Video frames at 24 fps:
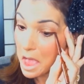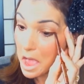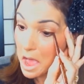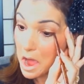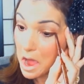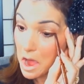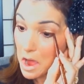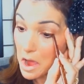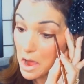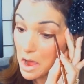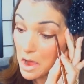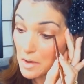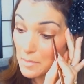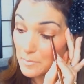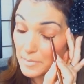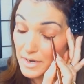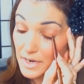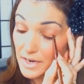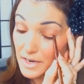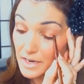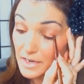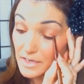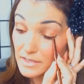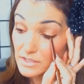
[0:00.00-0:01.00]
But
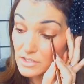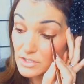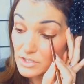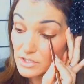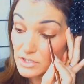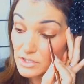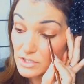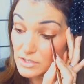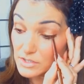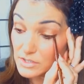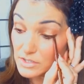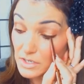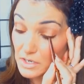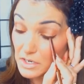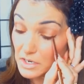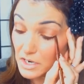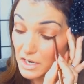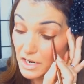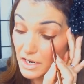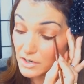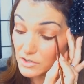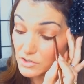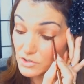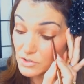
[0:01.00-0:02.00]
I guess it's just a
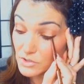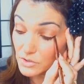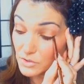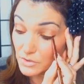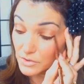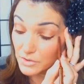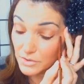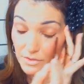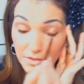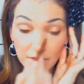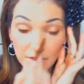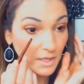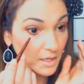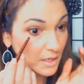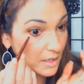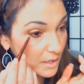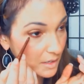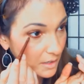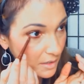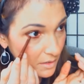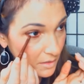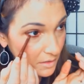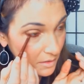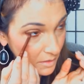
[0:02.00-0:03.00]
natural
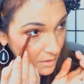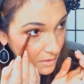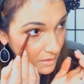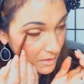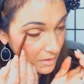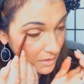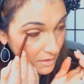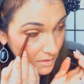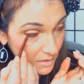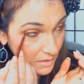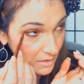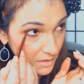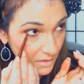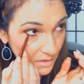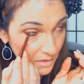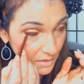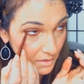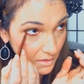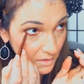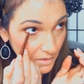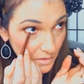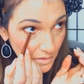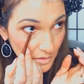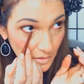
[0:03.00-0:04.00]
thing
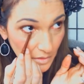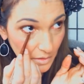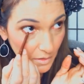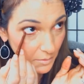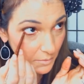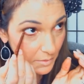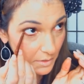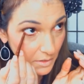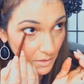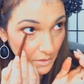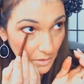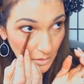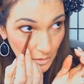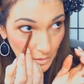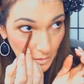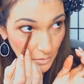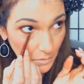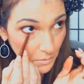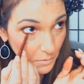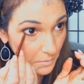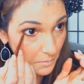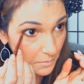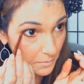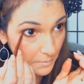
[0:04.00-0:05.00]
that we
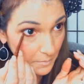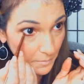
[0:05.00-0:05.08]
do.